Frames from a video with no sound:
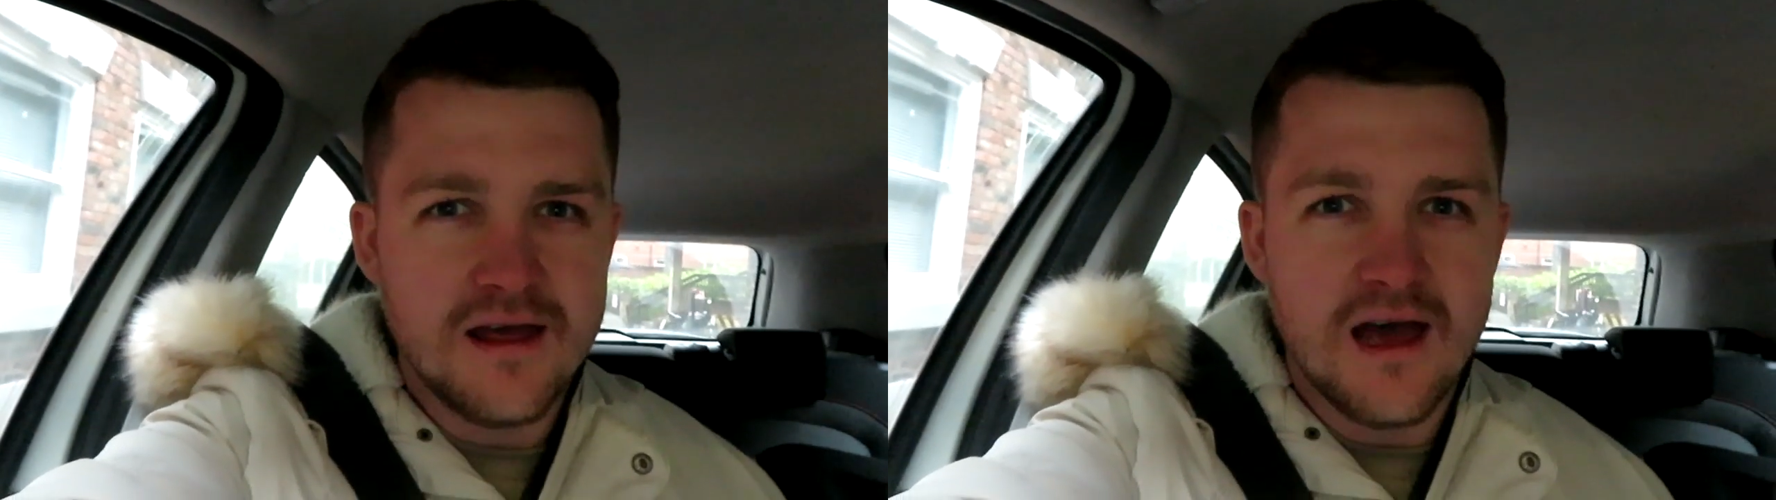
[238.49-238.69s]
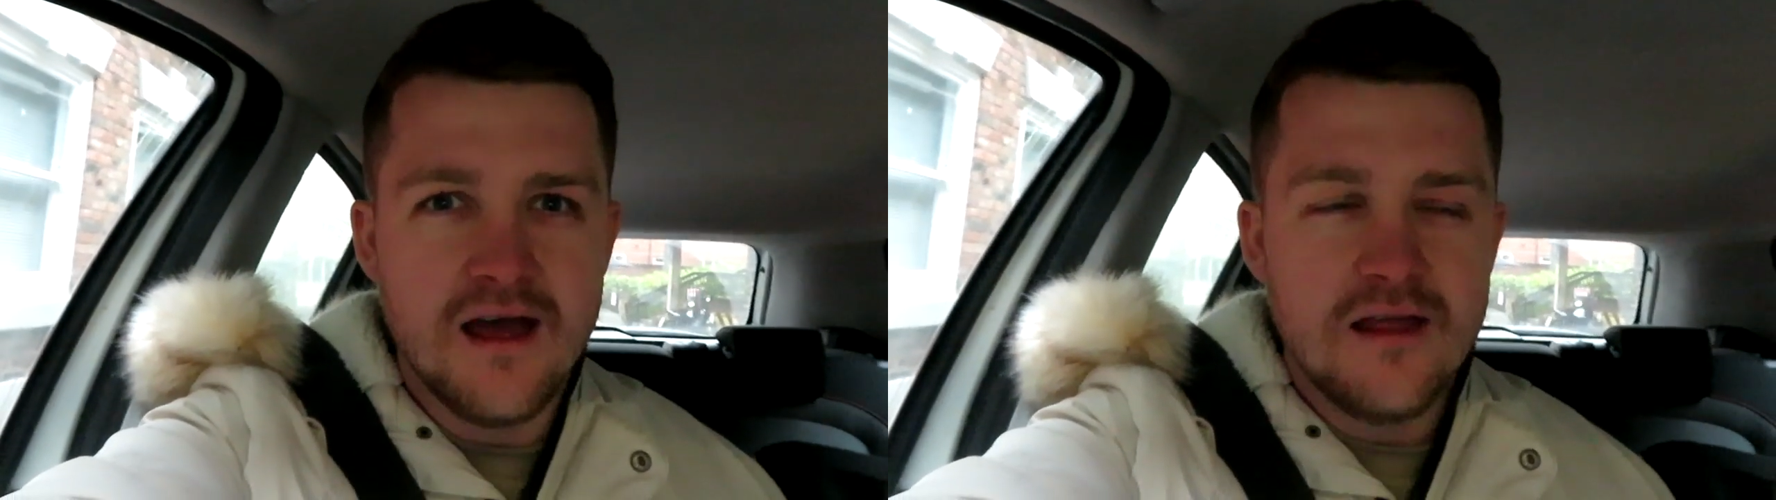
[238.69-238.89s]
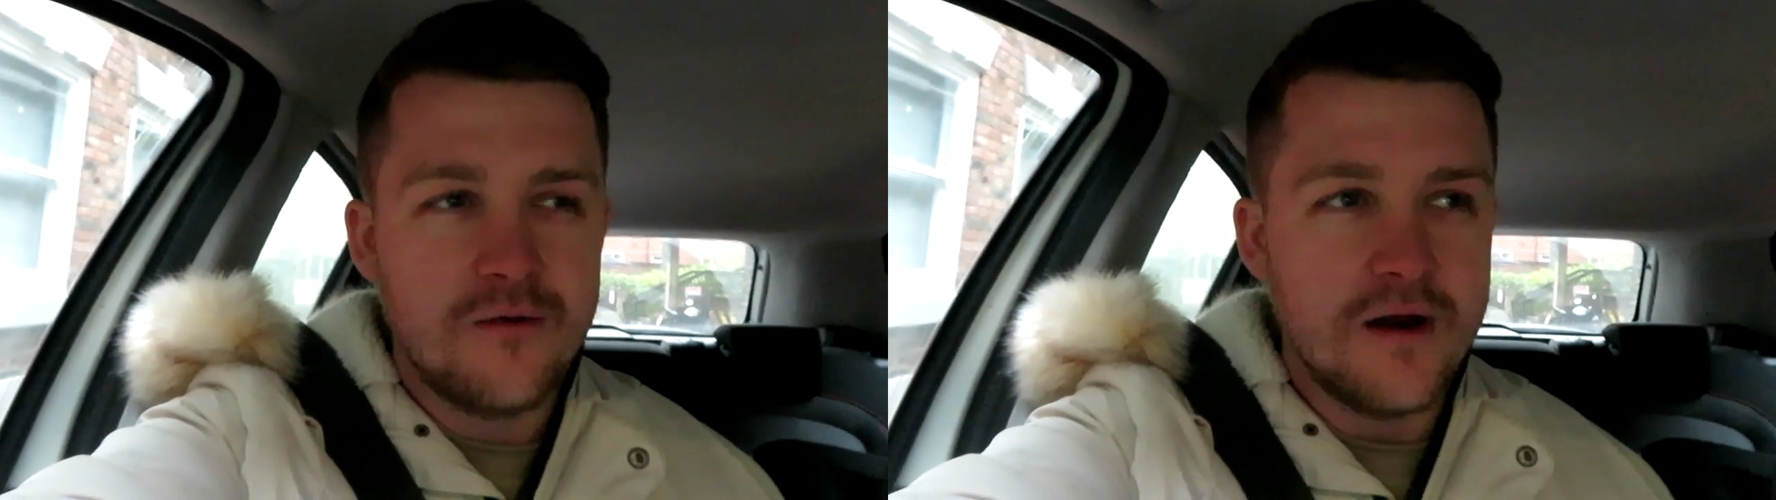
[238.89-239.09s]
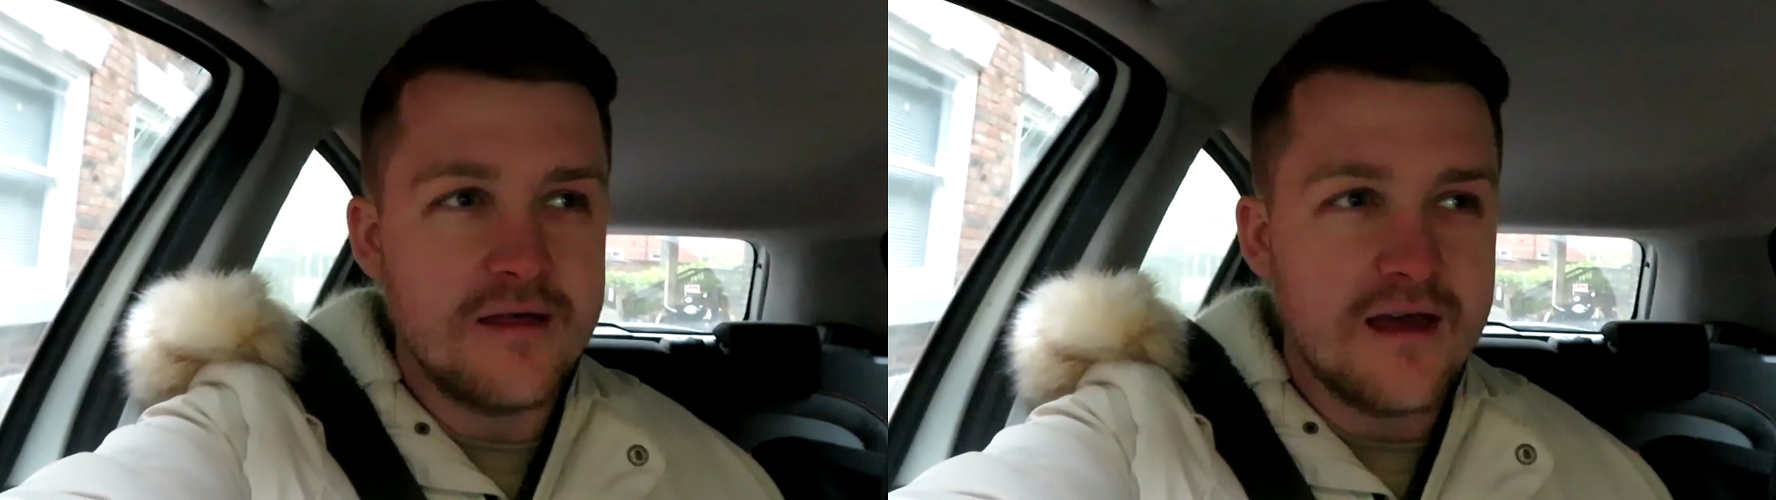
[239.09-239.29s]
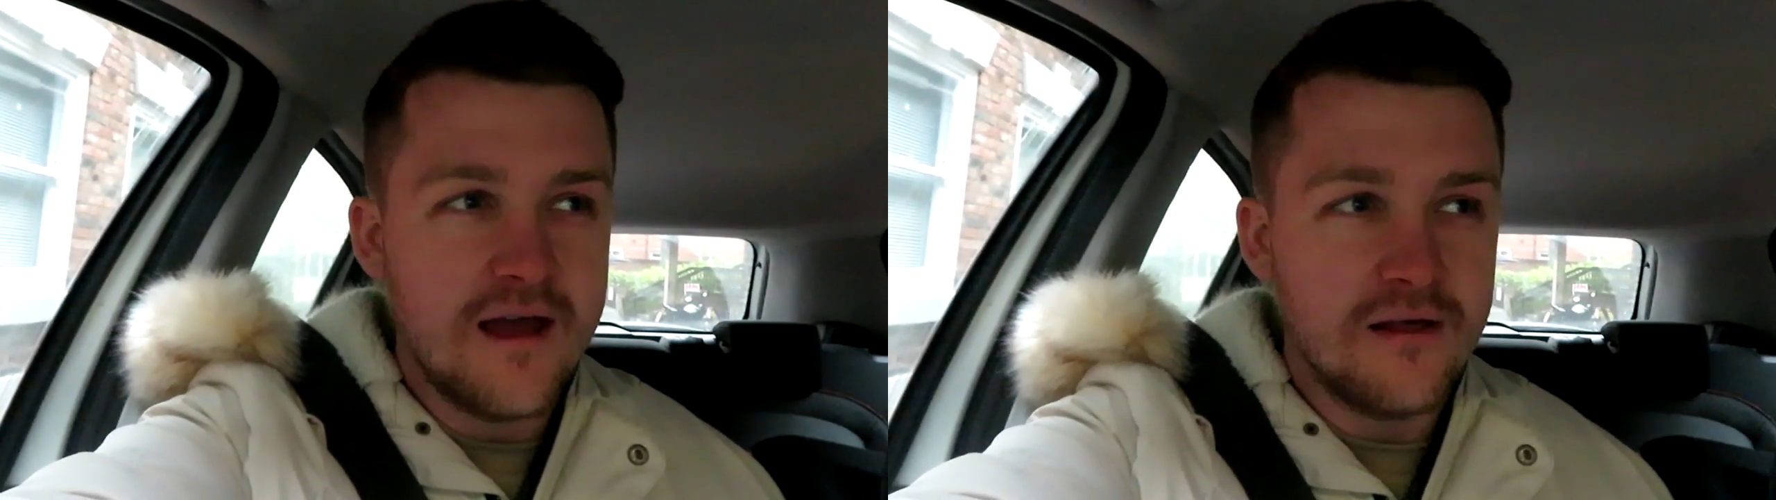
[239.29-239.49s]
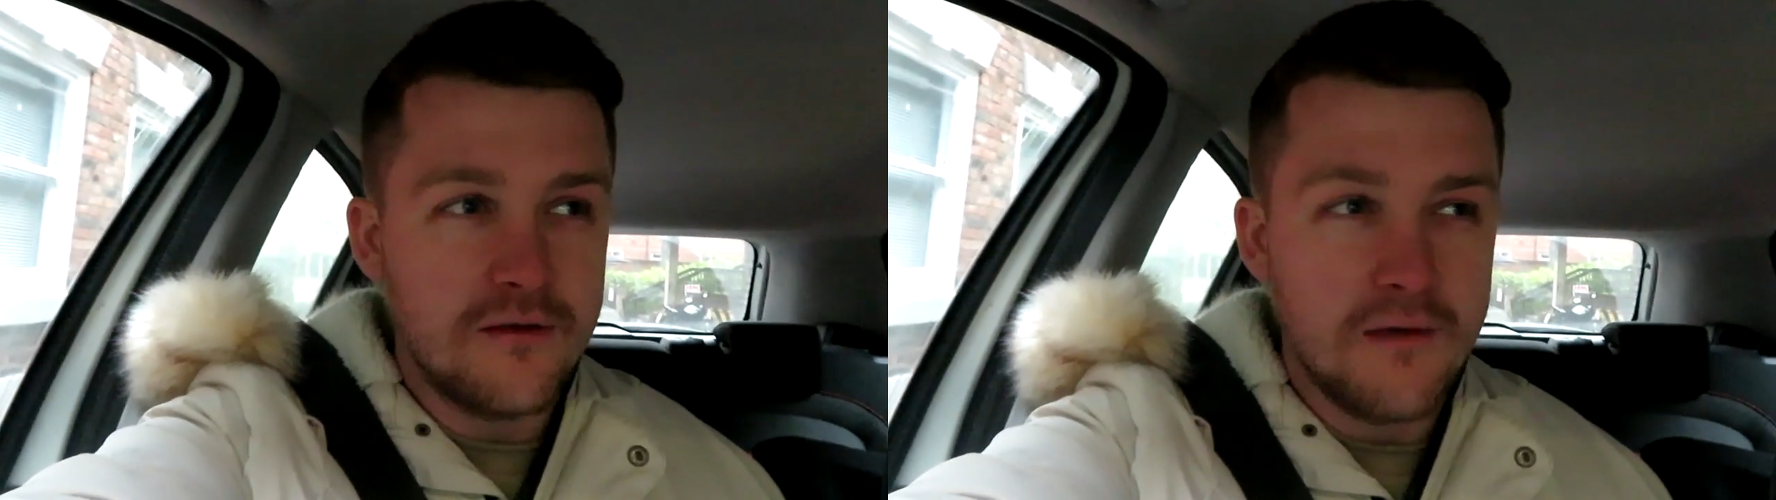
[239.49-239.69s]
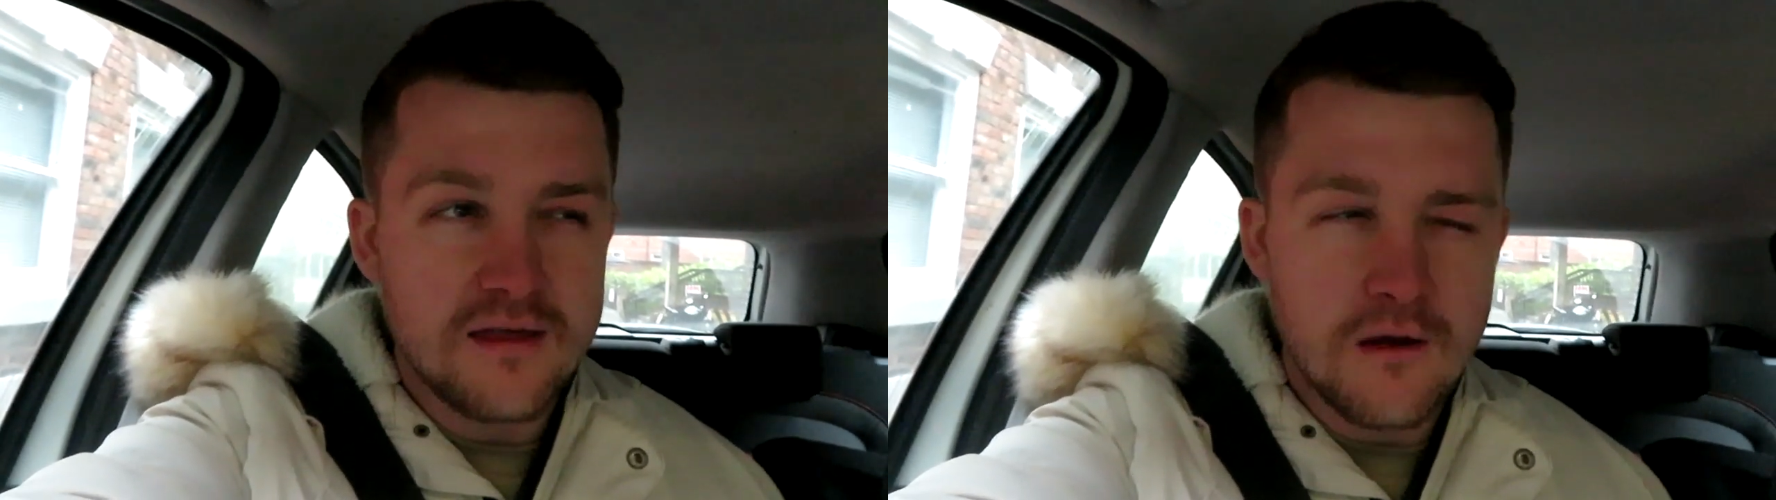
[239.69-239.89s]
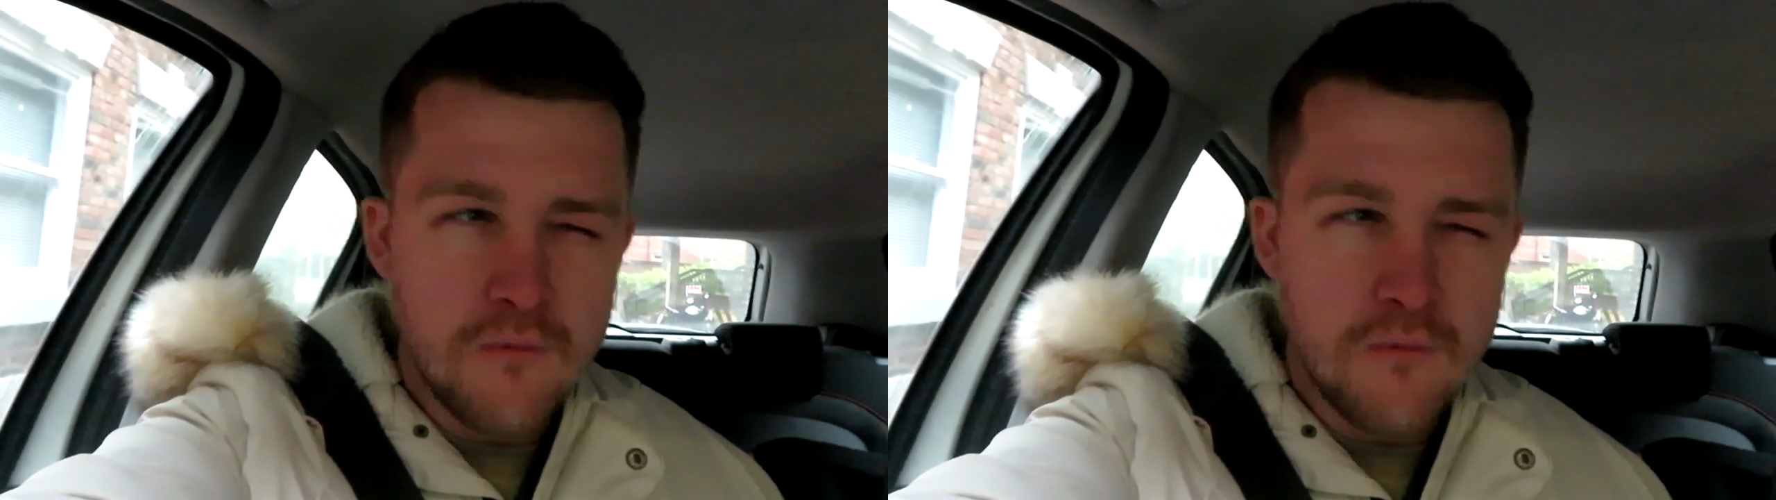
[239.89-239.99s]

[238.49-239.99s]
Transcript: yeah, twenty sales. So that's